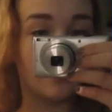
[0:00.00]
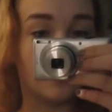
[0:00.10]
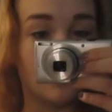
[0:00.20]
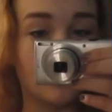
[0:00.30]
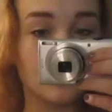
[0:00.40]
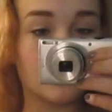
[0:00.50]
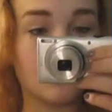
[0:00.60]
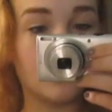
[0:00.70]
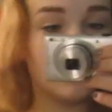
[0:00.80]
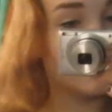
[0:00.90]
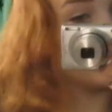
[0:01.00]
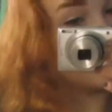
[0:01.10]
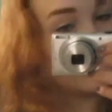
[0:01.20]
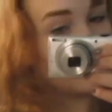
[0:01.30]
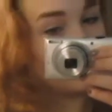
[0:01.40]
usual, and then
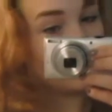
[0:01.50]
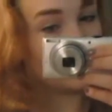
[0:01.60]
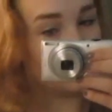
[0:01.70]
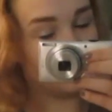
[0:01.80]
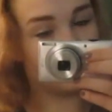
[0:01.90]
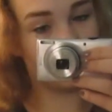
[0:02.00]
I have a